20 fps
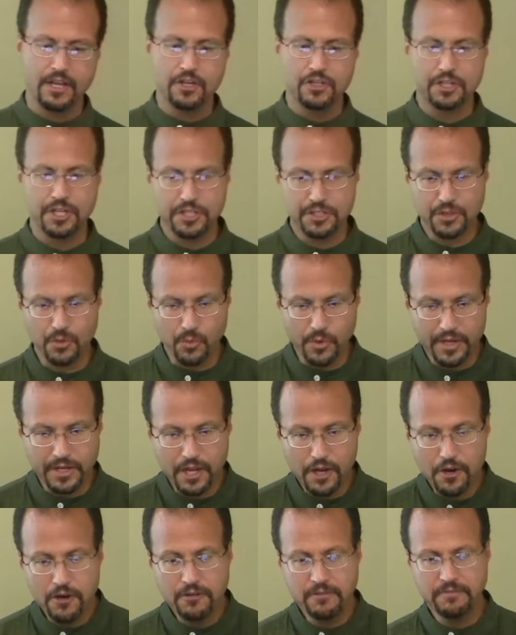She's a
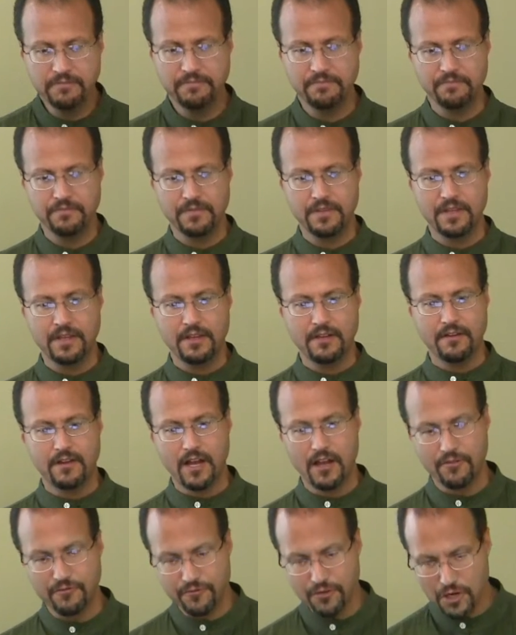widow,
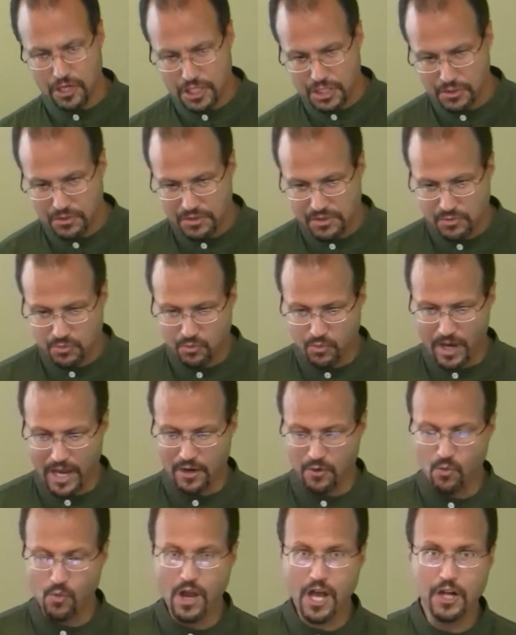a virtuous
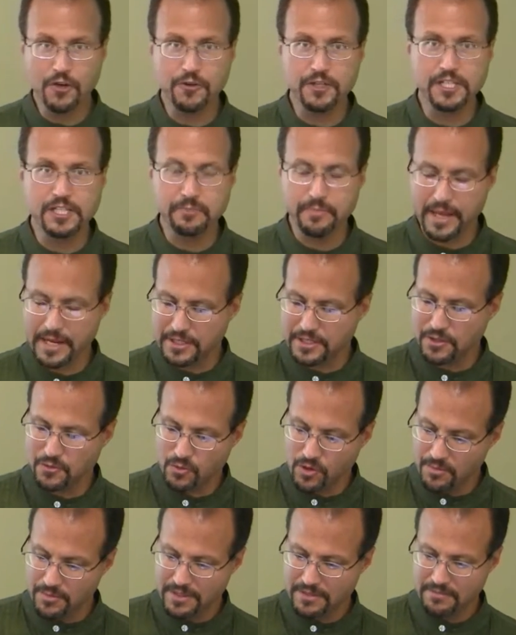and well-respected
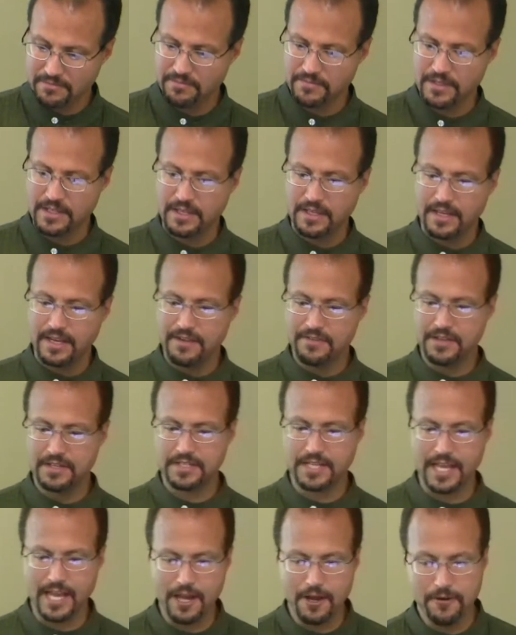woman in the
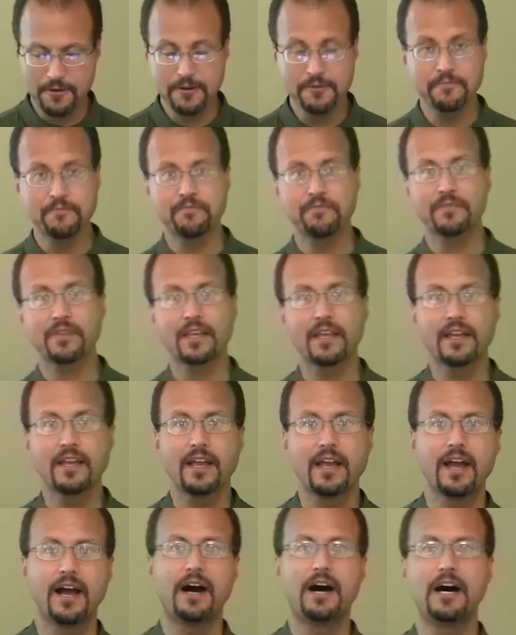town,
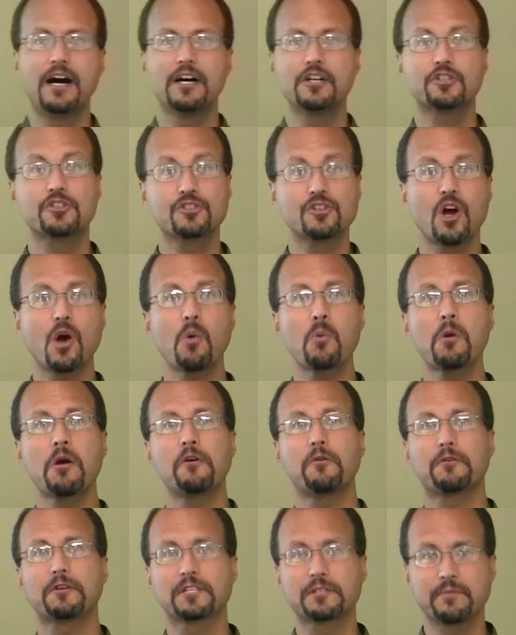so
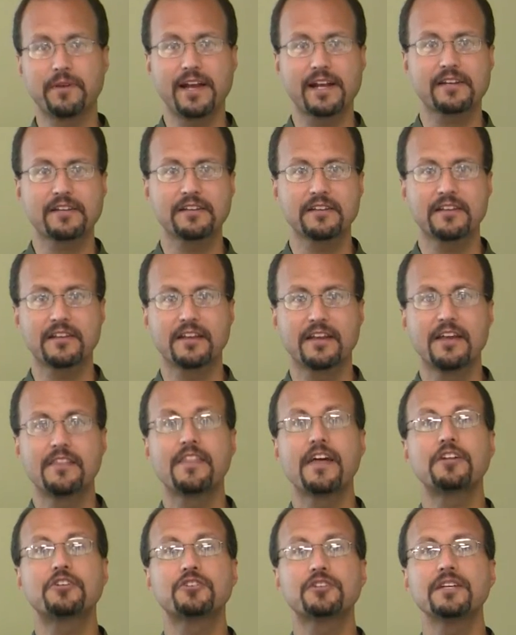well-respected
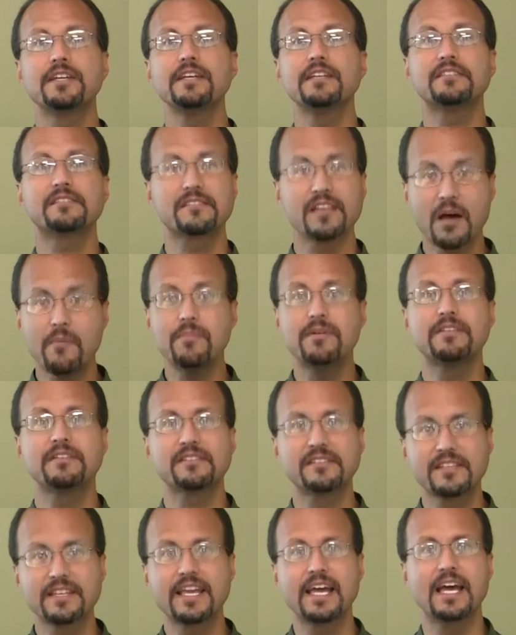that she
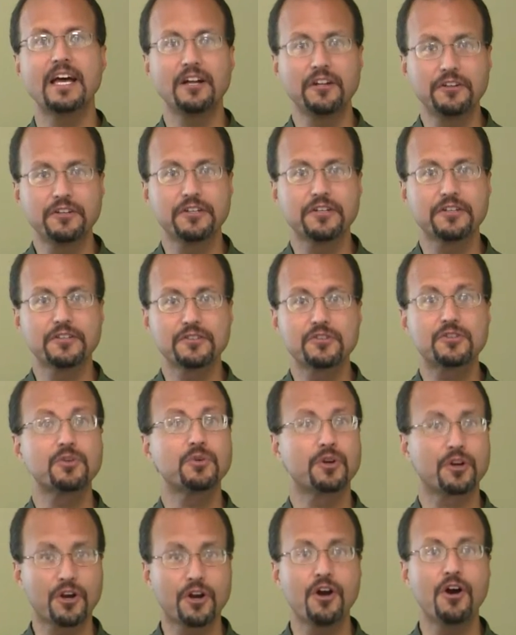summons the elders
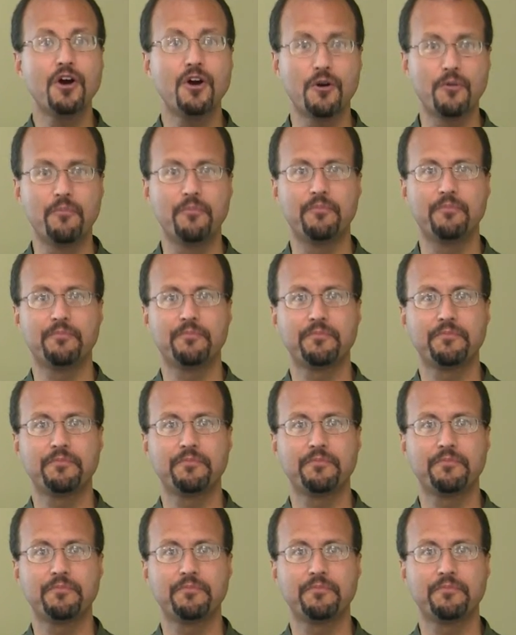to her home,